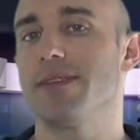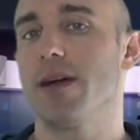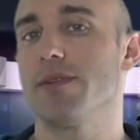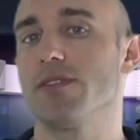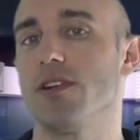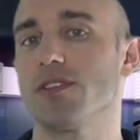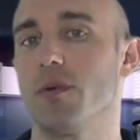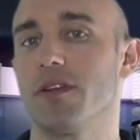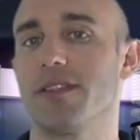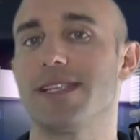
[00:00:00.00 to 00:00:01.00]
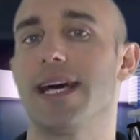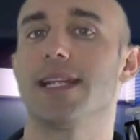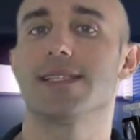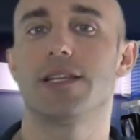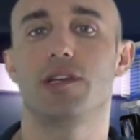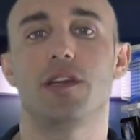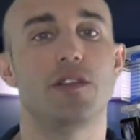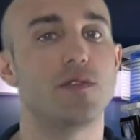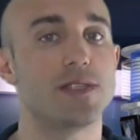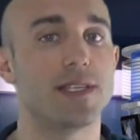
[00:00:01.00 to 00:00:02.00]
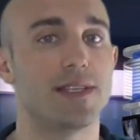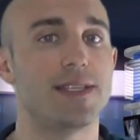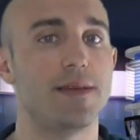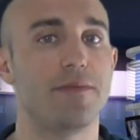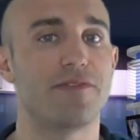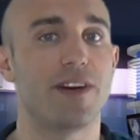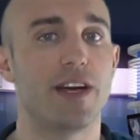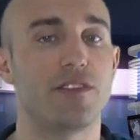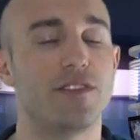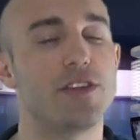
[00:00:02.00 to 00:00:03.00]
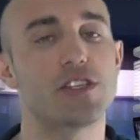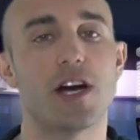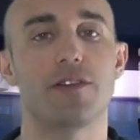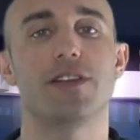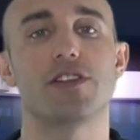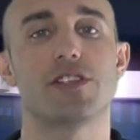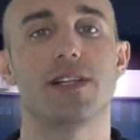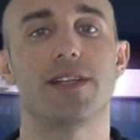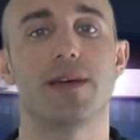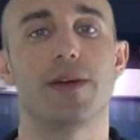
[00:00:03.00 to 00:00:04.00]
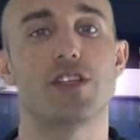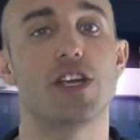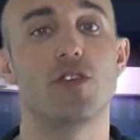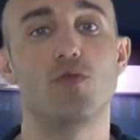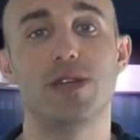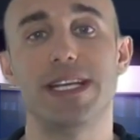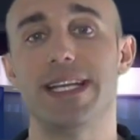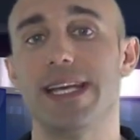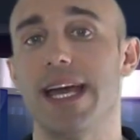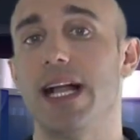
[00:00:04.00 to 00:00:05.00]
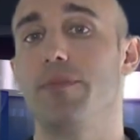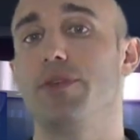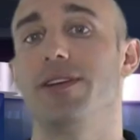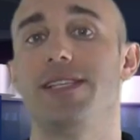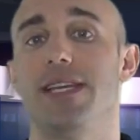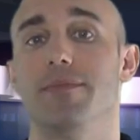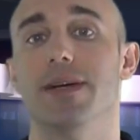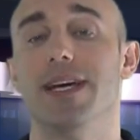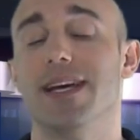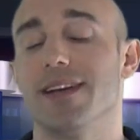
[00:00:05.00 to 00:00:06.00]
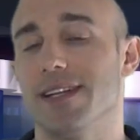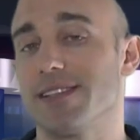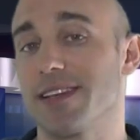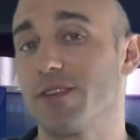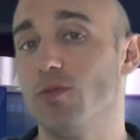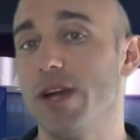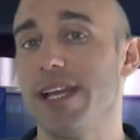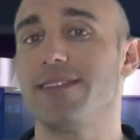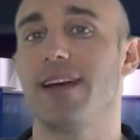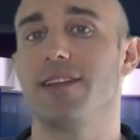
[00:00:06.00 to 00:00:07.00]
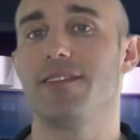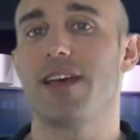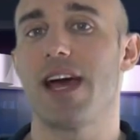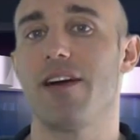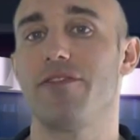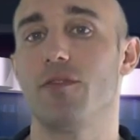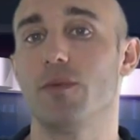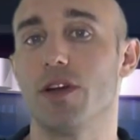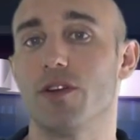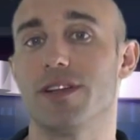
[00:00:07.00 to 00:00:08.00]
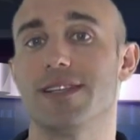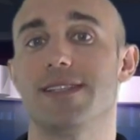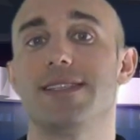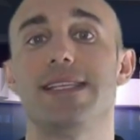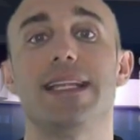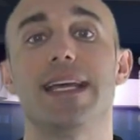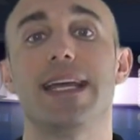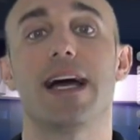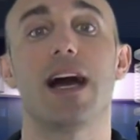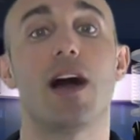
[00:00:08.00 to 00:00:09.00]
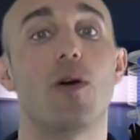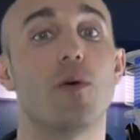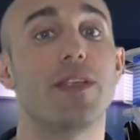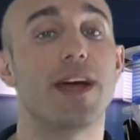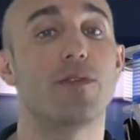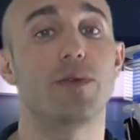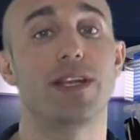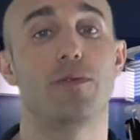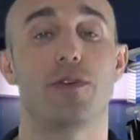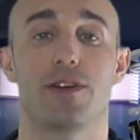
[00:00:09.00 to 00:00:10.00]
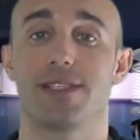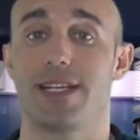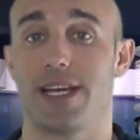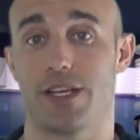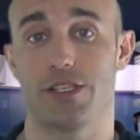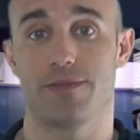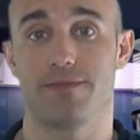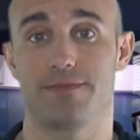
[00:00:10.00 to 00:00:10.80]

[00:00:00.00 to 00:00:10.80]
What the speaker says: time it's also one of the talents that you can use in a team fight to dish out additional damage and really help your team. It's a great talent to have, and we're gonna see later how that really works in action.